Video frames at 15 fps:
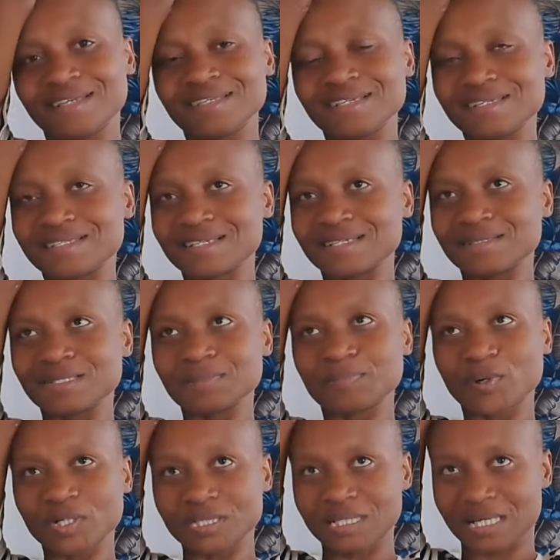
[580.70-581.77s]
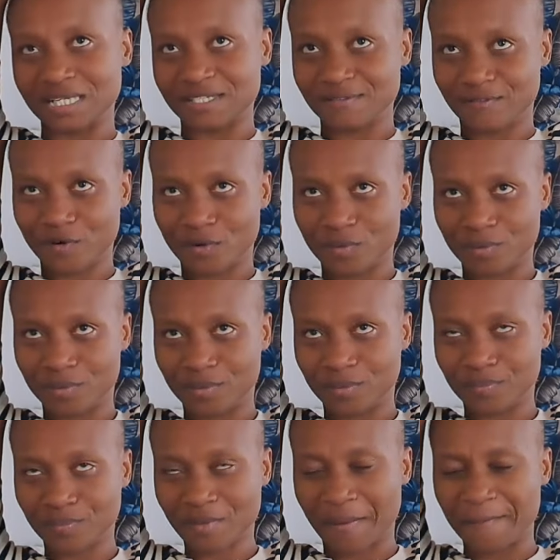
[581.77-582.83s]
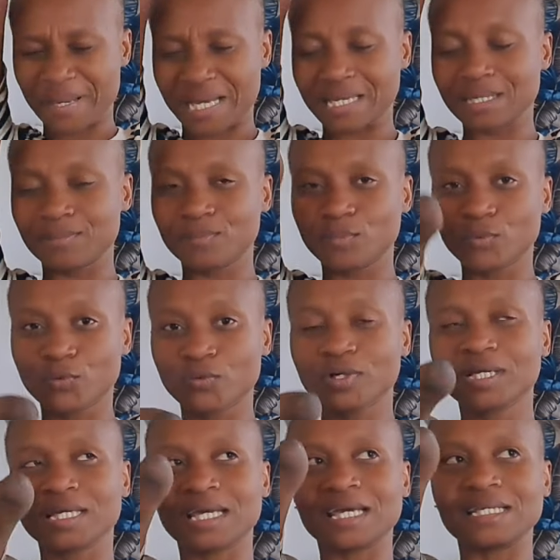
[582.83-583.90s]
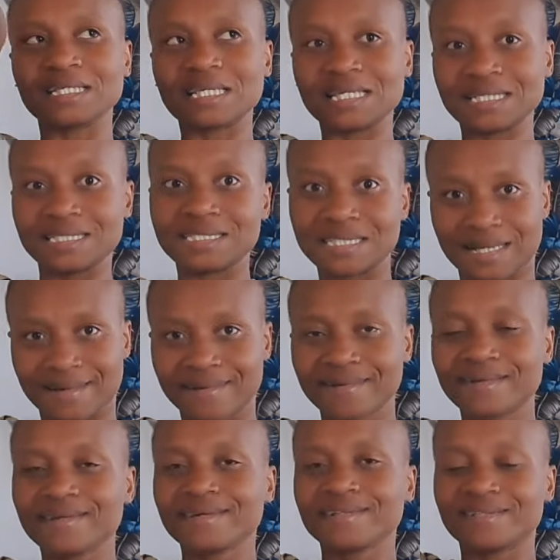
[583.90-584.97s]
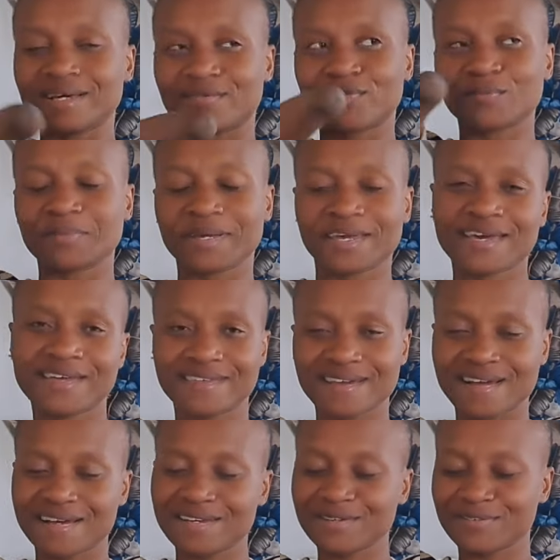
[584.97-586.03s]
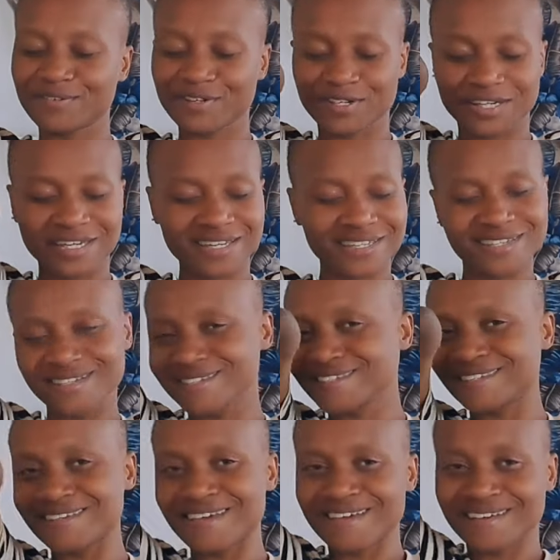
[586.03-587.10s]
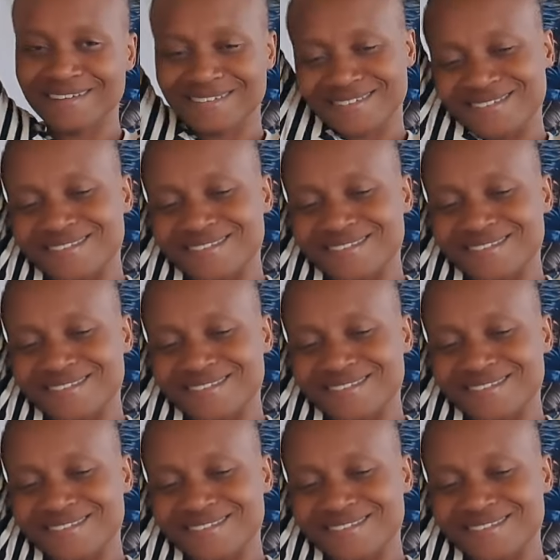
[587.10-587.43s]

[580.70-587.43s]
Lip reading: It's a podcast from by Murugi and Lydia. They are from Kenya. If you're Kenyans here,